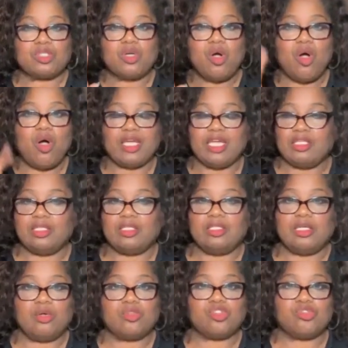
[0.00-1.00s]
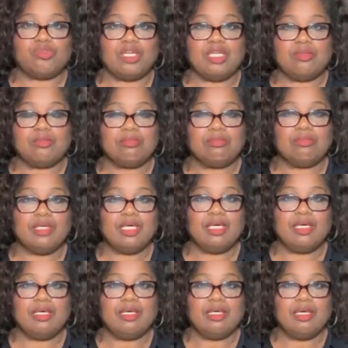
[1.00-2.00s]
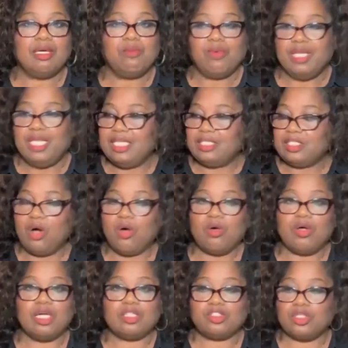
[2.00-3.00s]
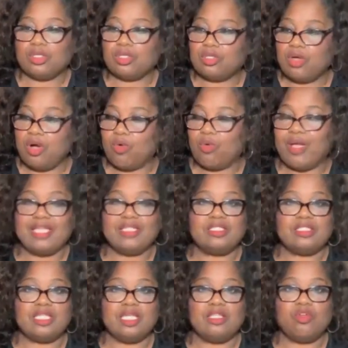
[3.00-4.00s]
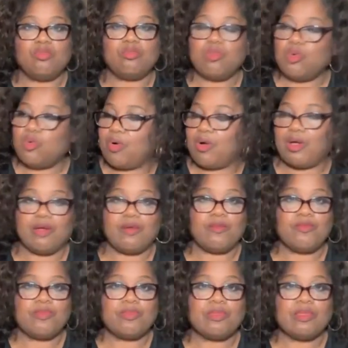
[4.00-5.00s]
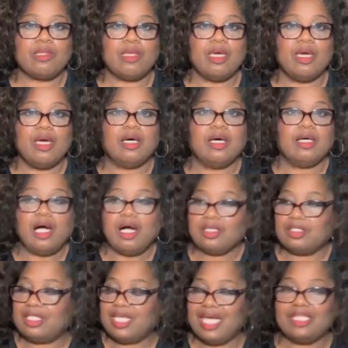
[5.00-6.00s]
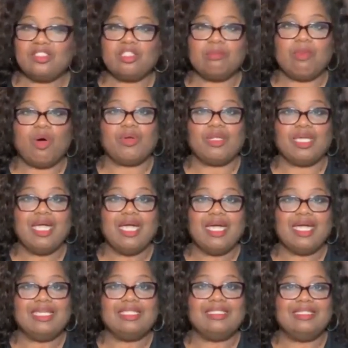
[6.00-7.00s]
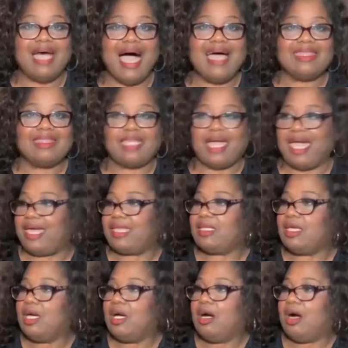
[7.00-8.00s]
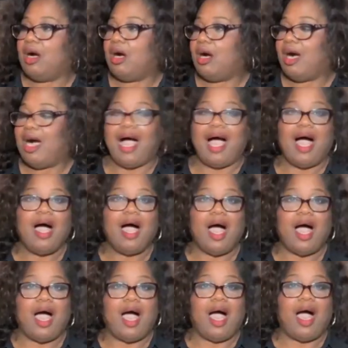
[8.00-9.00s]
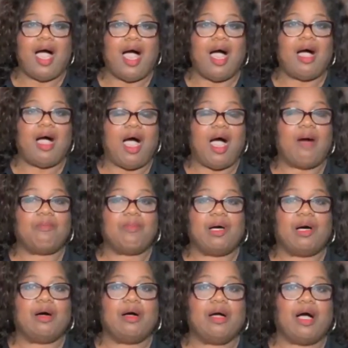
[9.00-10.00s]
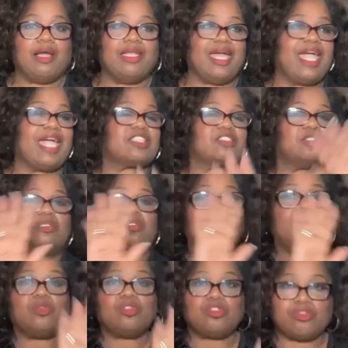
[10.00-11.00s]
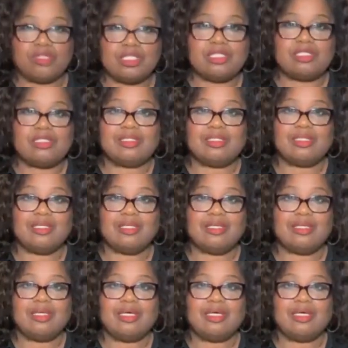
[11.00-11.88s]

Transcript: that was caught in adultery, when he told her to go and sin no more, her testimony is not that uh, I, I, I, I'm a, an ex-adulteress.